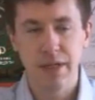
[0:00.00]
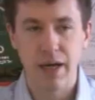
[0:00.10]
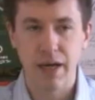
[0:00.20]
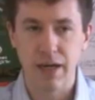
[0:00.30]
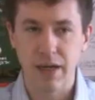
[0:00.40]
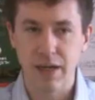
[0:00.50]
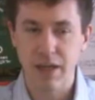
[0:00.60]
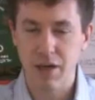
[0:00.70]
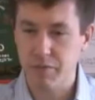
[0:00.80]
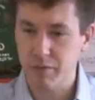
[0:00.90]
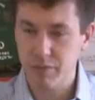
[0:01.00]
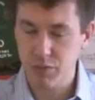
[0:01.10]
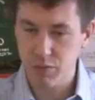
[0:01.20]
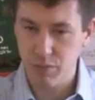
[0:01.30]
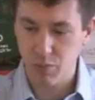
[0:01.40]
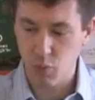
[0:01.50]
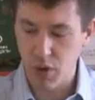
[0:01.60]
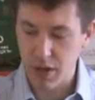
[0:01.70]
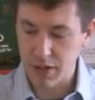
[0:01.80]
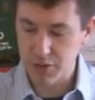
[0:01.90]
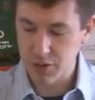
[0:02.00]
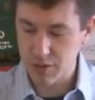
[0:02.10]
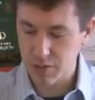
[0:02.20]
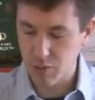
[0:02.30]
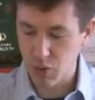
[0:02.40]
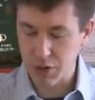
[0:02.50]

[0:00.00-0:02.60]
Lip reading: Again, when it's